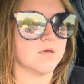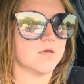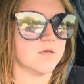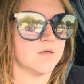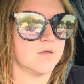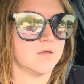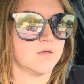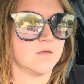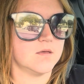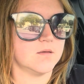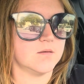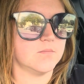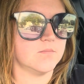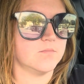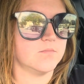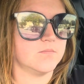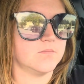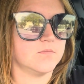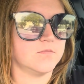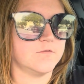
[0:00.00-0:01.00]

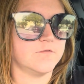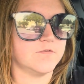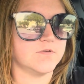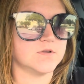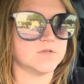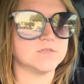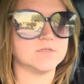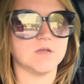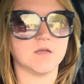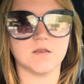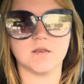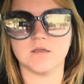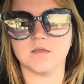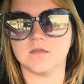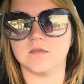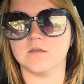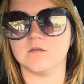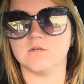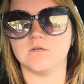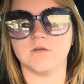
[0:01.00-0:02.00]
Um, for
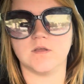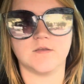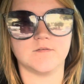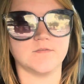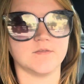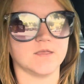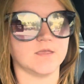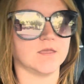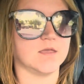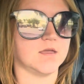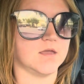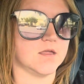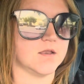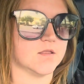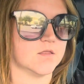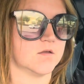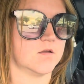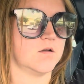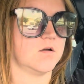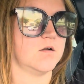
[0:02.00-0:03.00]
Sonic, you don't have to get out of
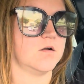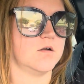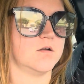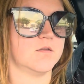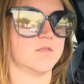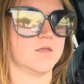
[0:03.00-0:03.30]
the car.